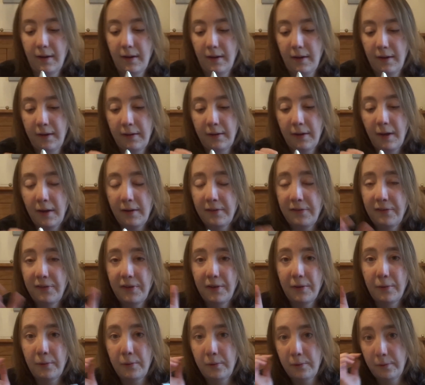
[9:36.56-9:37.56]
a nice
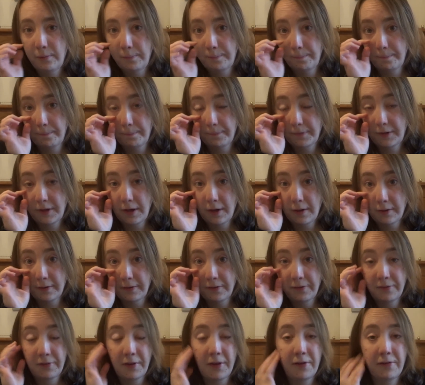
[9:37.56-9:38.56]
little
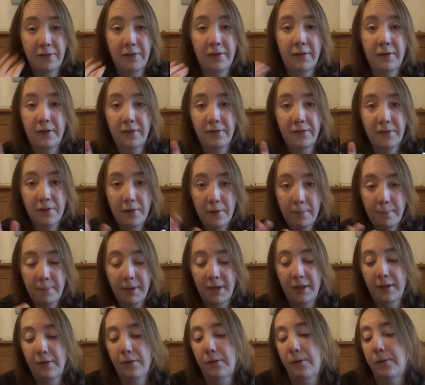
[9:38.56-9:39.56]
garden centre that is not my
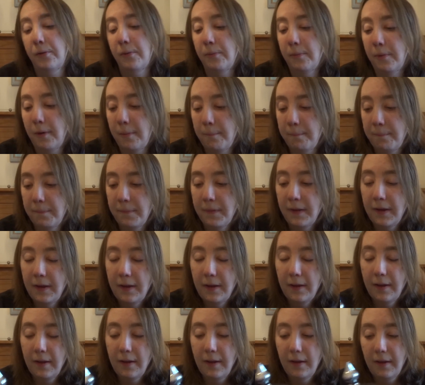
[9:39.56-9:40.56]
local one
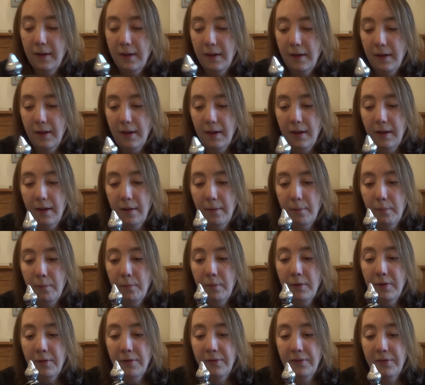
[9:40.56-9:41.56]

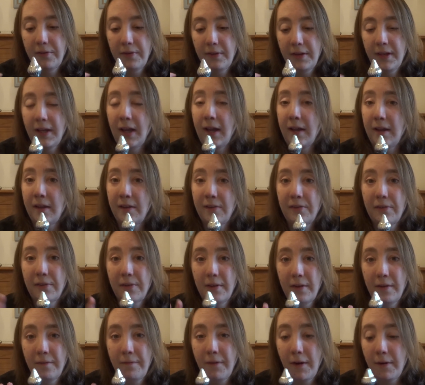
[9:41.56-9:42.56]
was, yeah, it's
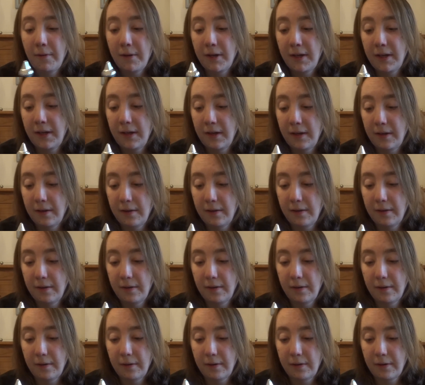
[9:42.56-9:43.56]
a very
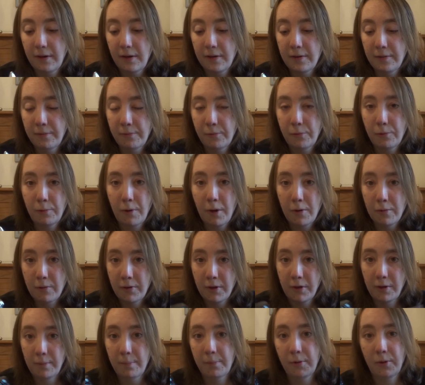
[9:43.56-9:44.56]
kind of grown
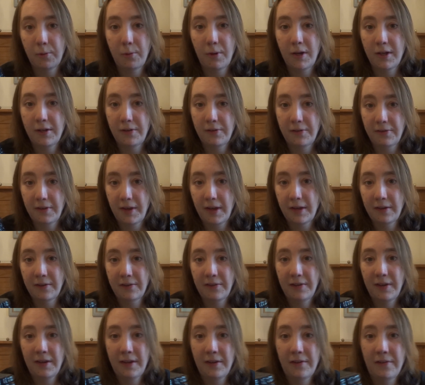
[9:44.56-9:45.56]
up, quite
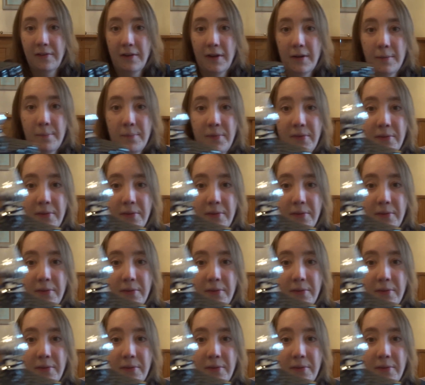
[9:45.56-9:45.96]
sexy type